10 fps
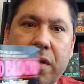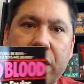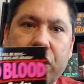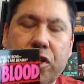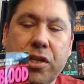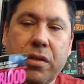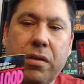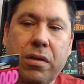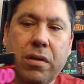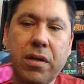edition,
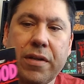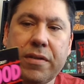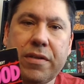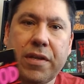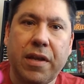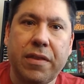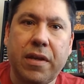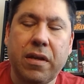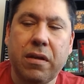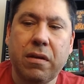let's see, I
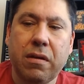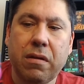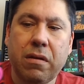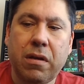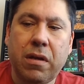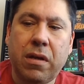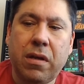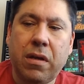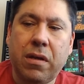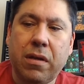think
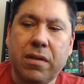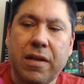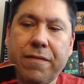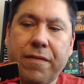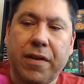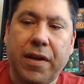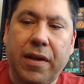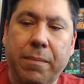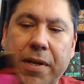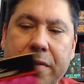
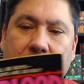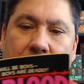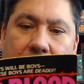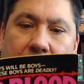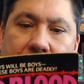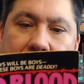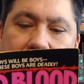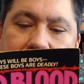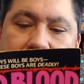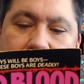definitely mid to late night. Yeah,
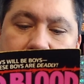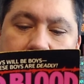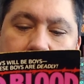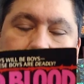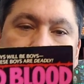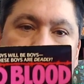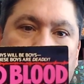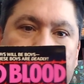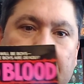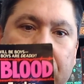this was published
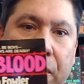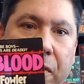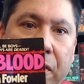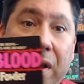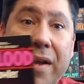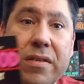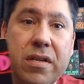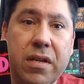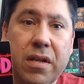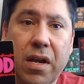September
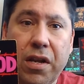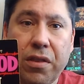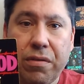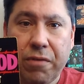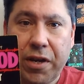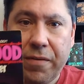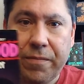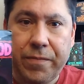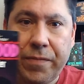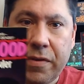1993.
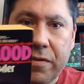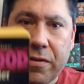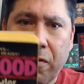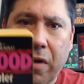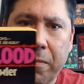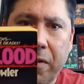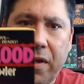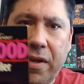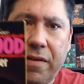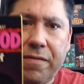So I
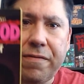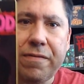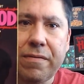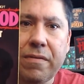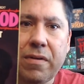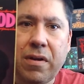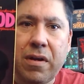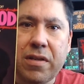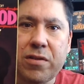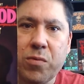believe this